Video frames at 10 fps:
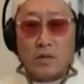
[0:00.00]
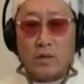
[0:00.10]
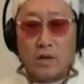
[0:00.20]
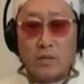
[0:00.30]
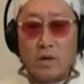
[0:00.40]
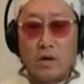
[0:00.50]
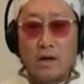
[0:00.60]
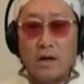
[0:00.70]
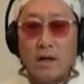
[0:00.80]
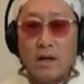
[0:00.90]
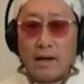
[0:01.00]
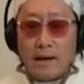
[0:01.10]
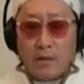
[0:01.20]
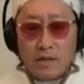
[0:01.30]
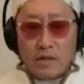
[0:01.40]
Korean War.
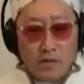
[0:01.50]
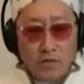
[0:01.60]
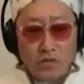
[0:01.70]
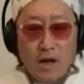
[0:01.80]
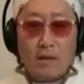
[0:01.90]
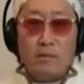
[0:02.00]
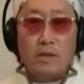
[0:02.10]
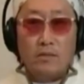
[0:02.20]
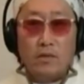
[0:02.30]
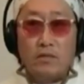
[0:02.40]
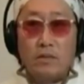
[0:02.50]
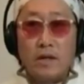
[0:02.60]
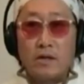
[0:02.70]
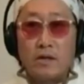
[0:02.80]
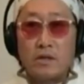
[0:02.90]
And I was incredibly moved
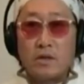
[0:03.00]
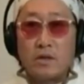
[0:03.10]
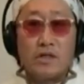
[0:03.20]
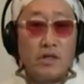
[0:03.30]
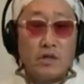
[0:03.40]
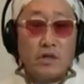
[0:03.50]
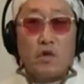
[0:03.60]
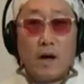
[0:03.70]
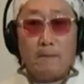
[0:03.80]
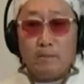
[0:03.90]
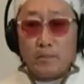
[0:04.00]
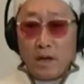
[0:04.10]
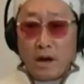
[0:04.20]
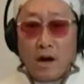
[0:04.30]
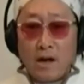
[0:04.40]
by her story. She grew up
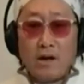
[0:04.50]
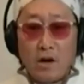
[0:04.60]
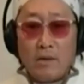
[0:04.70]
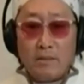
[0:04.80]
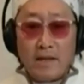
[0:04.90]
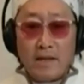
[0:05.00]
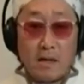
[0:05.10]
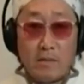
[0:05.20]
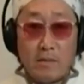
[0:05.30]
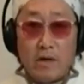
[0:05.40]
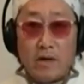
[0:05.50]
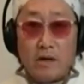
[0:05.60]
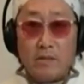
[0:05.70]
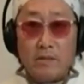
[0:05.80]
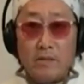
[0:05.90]
on an army base, an American
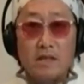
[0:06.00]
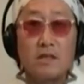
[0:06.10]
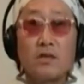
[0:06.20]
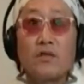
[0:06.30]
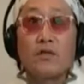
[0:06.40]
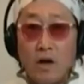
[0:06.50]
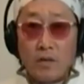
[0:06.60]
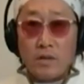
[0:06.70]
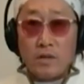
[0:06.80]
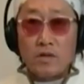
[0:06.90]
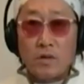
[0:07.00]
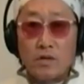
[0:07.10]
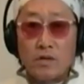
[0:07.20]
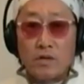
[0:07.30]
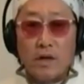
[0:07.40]
army base, because her father was a
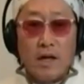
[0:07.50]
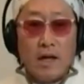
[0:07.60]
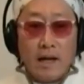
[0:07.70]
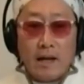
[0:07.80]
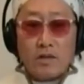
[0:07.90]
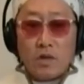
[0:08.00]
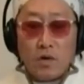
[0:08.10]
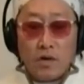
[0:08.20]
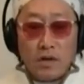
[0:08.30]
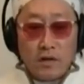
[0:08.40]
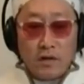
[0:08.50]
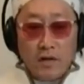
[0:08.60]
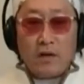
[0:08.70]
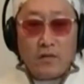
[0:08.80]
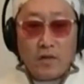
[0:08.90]
soldier. And so the
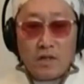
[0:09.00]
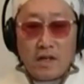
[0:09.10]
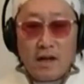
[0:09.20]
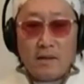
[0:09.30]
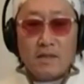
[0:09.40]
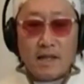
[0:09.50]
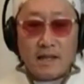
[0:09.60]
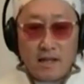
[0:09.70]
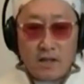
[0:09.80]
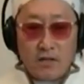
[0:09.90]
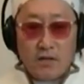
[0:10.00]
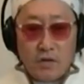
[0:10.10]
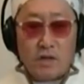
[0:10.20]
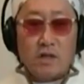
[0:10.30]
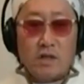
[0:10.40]
very first times that this
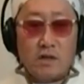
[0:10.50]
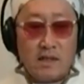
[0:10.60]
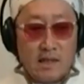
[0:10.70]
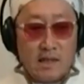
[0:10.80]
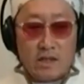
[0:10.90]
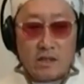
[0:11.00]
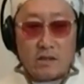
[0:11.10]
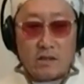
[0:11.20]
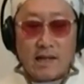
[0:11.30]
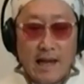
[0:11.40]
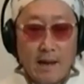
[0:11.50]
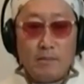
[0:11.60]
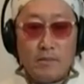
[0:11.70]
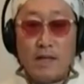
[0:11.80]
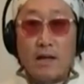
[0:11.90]
fusion dish
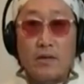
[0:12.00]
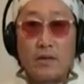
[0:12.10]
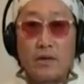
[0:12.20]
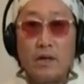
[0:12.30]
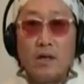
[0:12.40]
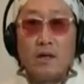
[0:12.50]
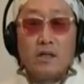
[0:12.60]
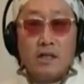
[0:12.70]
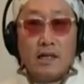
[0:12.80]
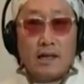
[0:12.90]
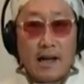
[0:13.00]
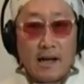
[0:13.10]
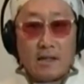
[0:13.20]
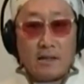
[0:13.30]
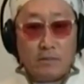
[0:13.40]
came together, she had
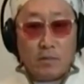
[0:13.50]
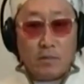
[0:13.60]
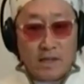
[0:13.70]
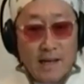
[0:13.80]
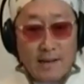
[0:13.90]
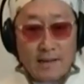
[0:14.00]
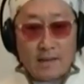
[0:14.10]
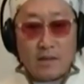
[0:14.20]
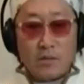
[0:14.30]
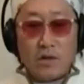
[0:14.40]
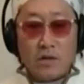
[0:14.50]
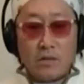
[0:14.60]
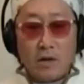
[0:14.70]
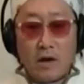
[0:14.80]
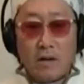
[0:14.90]
actually was tasting it with
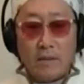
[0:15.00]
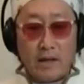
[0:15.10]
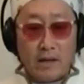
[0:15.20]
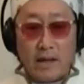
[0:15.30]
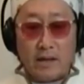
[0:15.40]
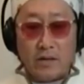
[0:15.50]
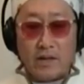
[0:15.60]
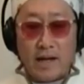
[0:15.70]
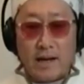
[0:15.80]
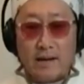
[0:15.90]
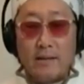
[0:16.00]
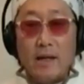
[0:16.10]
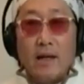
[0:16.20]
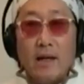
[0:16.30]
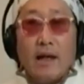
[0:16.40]
her mom and her dad.
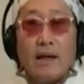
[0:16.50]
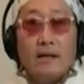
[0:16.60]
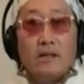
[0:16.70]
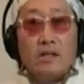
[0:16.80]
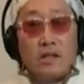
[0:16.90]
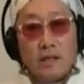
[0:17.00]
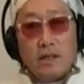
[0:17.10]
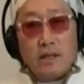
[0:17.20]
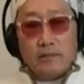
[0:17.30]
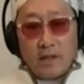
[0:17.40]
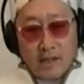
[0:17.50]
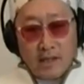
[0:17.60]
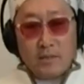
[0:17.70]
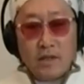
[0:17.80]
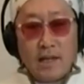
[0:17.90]
And she
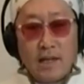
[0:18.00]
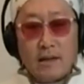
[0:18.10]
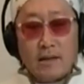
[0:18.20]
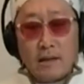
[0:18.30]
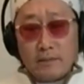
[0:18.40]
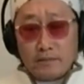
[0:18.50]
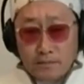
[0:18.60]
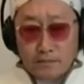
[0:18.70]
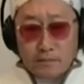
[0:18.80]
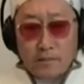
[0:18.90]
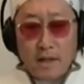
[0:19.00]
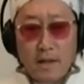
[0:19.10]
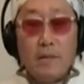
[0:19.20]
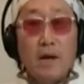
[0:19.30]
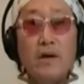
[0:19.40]
came to Canada,
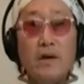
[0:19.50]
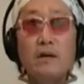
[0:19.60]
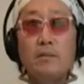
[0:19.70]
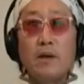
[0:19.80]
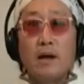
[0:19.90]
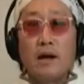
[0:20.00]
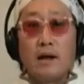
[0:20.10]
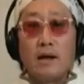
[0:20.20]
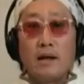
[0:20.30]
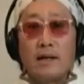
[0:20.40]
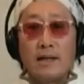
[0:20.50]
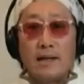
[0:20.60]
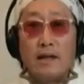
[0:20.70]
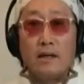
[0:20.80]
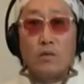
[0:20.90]
married a
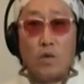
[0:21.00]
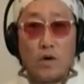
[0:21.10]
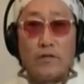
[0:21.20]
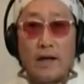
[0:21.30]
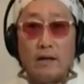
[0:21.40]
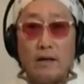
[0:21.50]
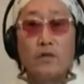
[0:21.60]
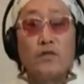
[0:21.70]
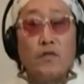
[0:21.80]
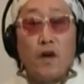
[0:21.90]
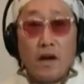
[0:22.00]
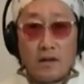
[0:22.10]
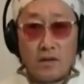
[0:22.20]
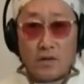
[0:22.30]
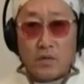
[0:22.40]
Canadian war vet who
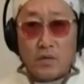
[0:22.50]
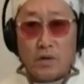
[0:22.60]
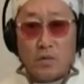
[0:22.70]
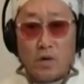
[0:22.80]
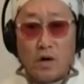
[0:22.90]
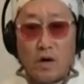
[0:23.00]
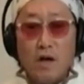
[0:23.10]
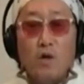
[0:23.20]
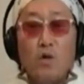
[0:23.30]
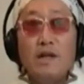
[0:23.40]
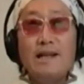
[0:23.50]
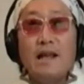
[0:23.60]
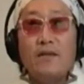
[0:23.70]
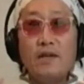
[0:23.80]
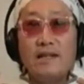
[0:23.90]
fought in the Korean War, who had
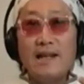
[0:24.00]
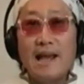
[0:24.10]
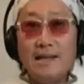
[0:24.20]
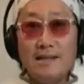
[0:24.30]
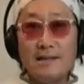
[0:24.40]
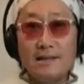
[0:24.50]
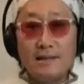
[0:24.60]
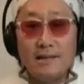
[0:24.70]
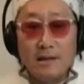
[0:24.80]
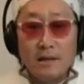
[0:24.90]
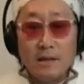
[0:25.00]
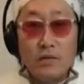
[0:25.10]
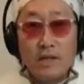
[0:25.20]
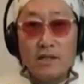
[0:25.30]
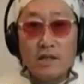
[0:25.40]
never tasted
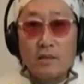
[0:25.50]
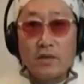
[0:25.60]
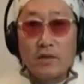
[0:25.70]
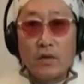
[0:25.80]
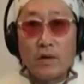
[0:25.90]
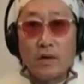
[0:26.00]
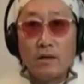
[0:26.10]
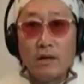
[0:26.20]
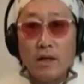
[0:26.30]
Budae Jjigae before.